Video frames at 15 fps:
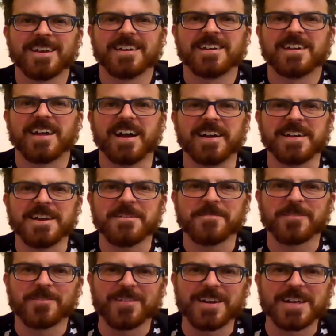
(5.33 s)
Hiya, it's
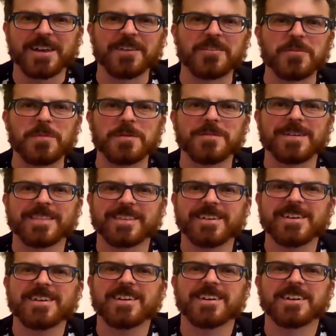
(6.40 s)
really good to be with you.
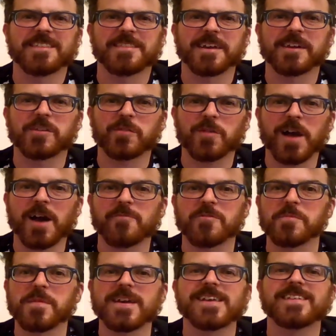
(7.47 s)
Thanks for having
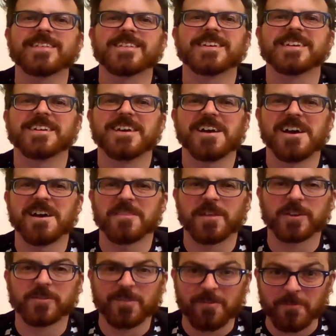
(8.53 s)
me. Thanks for
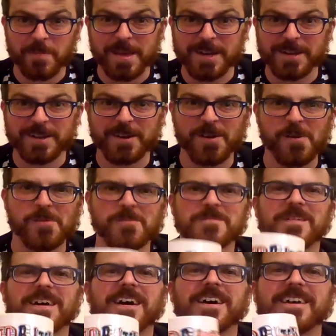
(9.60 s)
having me into your home
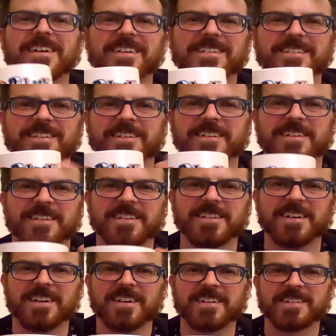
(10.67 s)
to
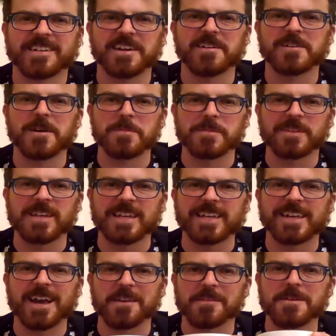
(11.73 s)
share a cup of tea
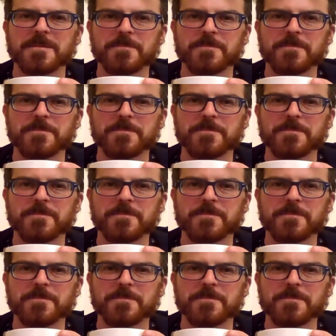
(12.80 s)
together.